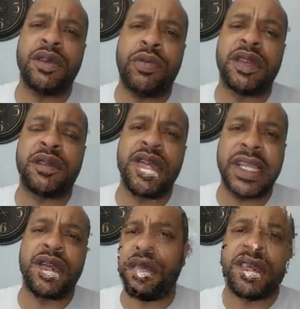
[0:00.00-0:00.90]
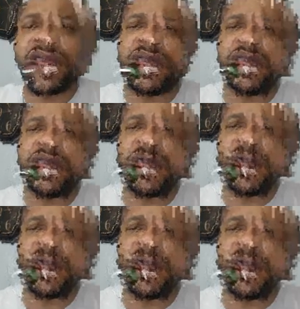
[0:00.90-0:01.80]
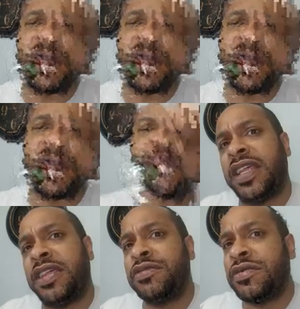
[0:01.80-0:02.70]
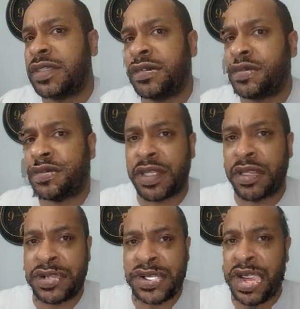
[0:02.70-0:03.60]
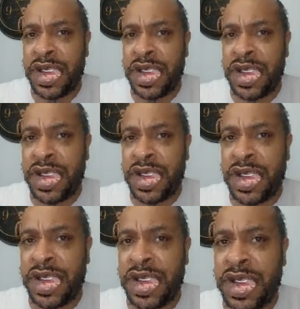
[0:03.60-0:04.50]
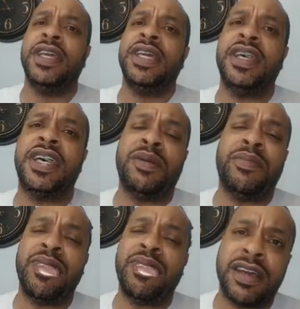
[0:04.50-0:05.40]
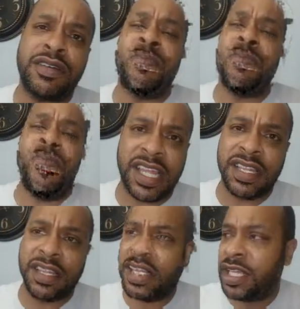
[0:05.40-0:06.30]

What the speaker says: going crazy, right? If you've been trying looking to sell a house, it was gangbusters. Looking to buy a house, it's like